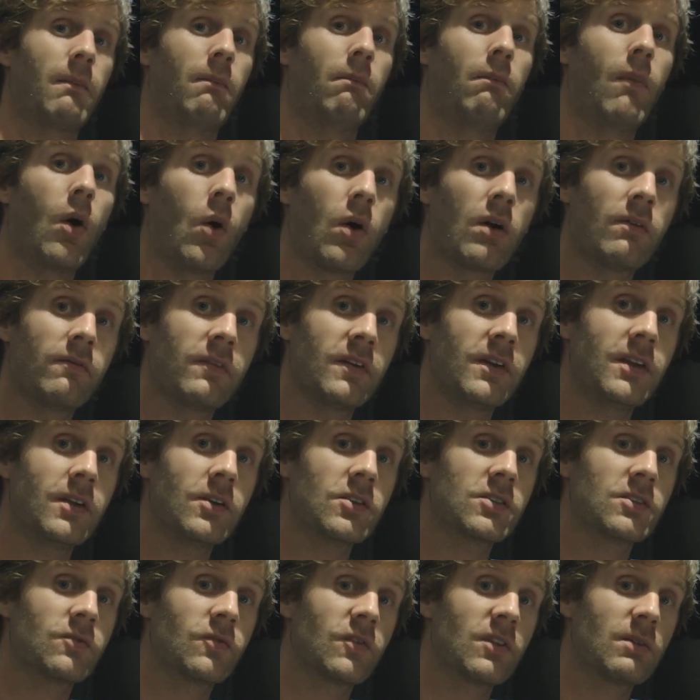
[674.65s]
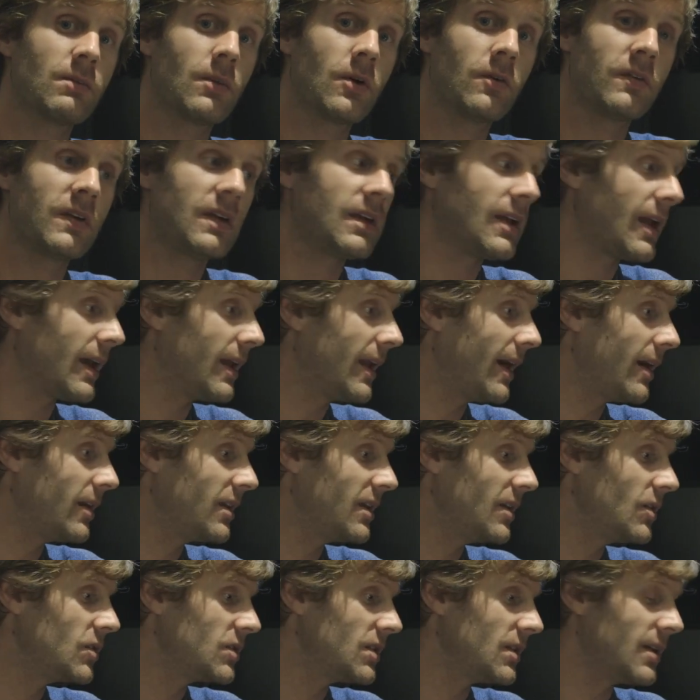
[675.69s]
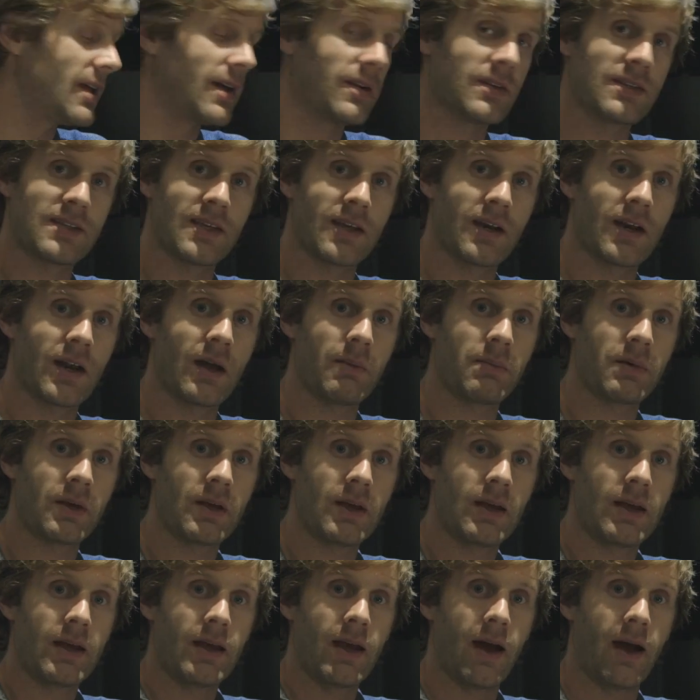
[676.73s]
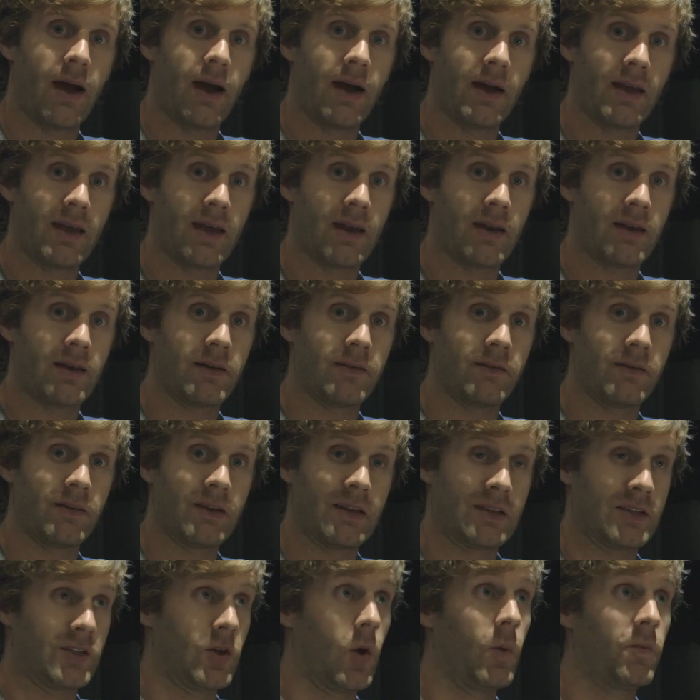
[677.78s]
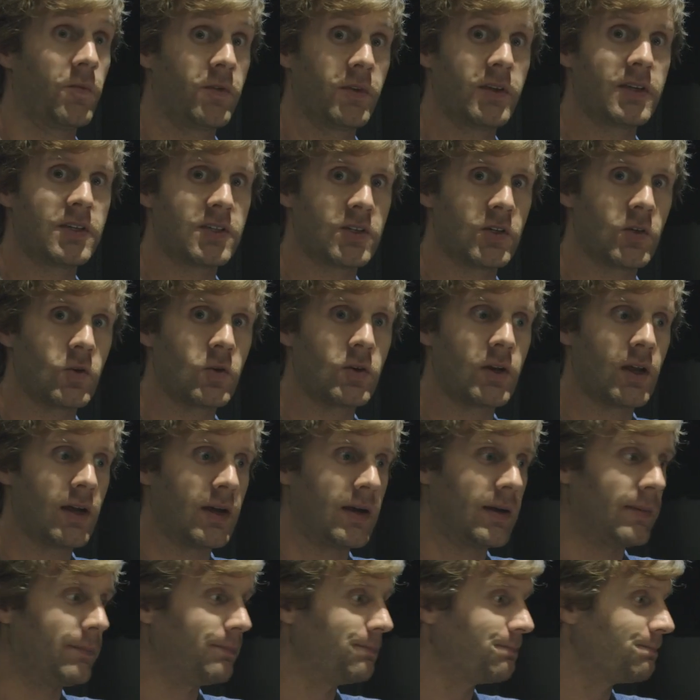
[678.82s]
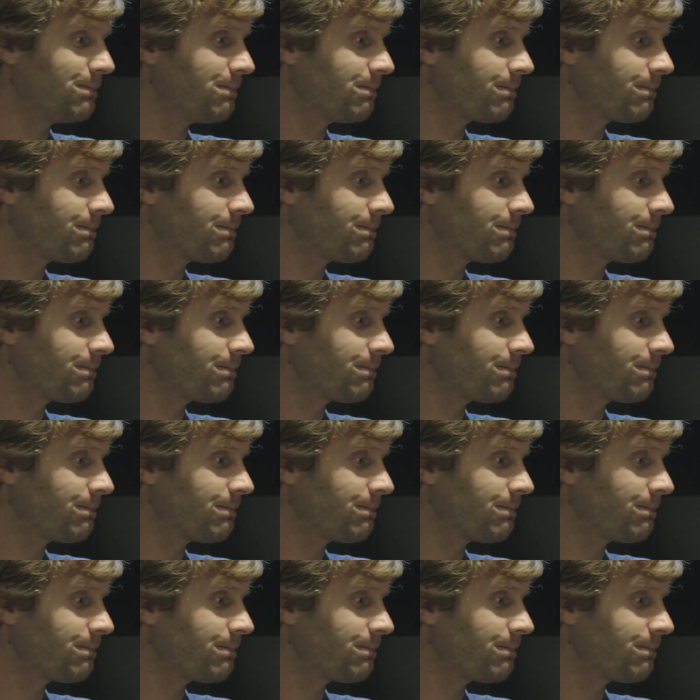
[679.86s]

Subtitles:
more videos for the Movi and how to use it and how to set it up hopefully soon.